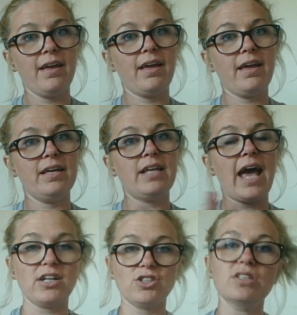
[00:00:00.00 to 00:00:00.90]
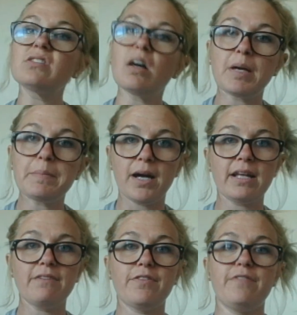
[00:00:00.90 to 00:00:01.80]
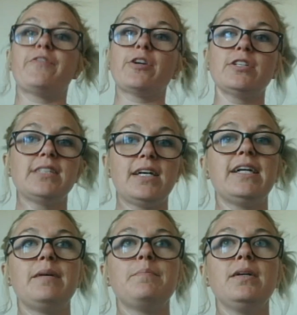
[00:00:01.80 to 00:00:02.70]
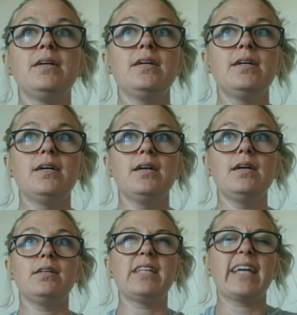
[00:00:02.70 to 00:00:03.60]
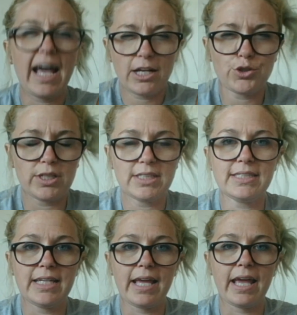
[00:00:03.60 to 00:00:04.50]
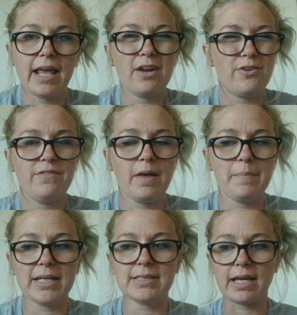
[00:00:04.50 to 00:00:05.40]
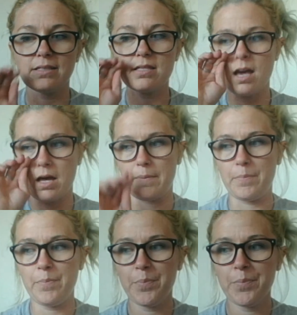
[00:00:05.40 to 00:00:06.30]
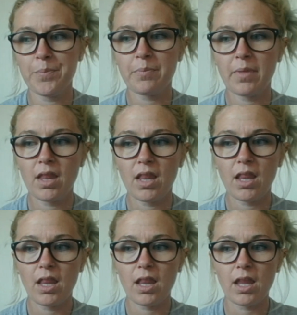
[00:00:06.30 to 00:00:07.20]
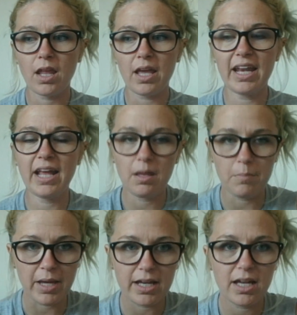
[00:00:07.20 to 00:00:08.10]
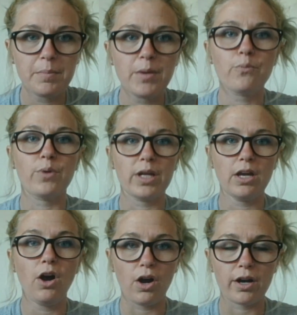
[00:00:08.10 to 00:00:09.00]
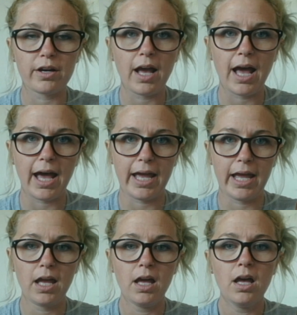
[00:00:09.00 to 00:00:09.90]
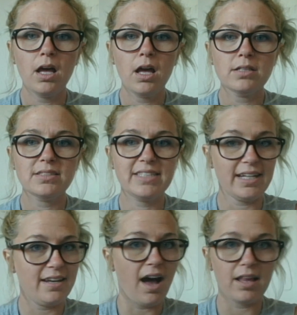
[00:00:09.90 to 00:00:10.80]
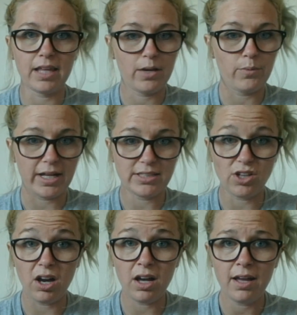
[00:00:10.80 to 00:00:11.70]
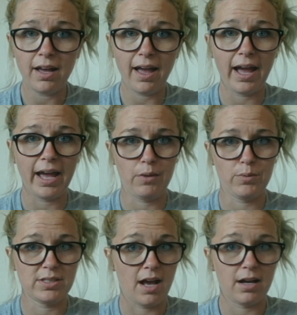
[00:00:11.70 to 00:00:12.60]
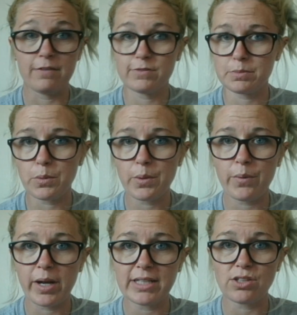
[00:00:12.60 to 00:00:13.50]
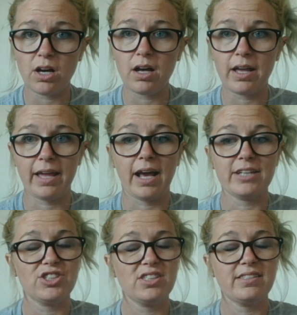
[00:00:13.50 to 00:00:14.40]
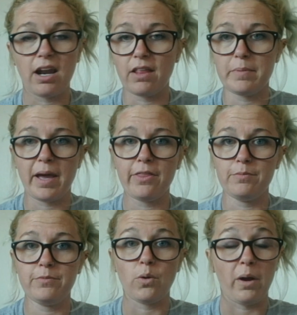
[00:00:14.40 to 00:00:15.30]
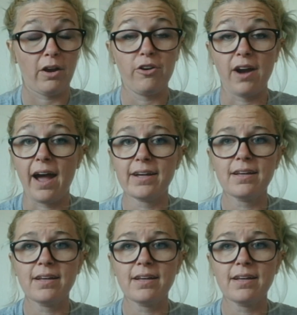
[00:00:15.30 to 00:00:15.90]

and actually saw my body for the first time, actually seeing it. I don't know if that makes sense. It hit me. It hit me really hard. I did not like what I saw. I was not comfortable with what I saw, and I just sat on the bathroom floor and cried.